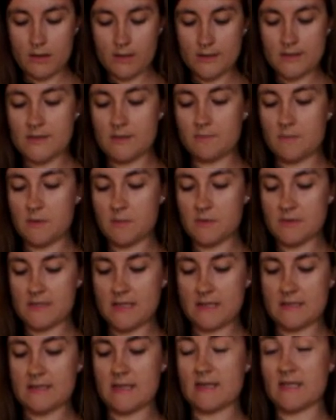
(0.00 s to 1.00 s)
Some people
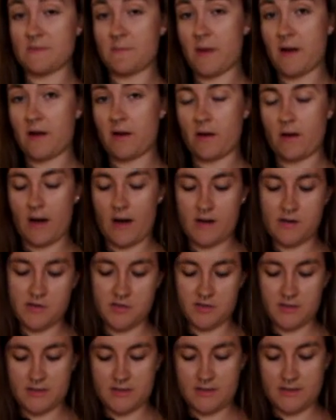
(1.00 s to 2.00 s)
say it tastes better. I
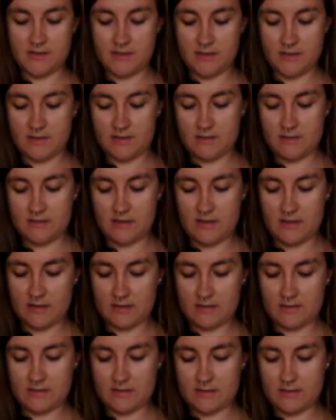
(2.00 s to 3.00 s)
just think
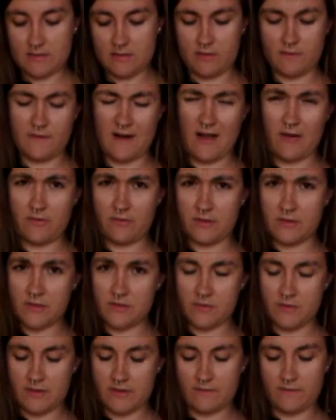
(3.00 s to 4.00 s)
sort of
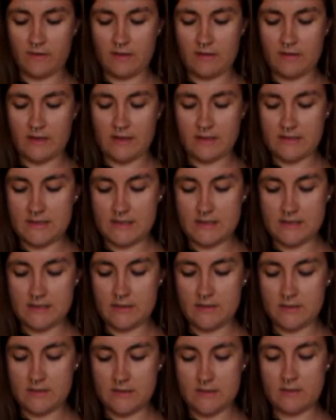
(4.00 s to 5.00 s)
counterintuitively that it's
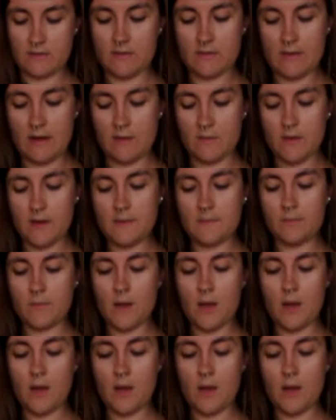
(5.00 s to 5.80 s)
easier to do it that way.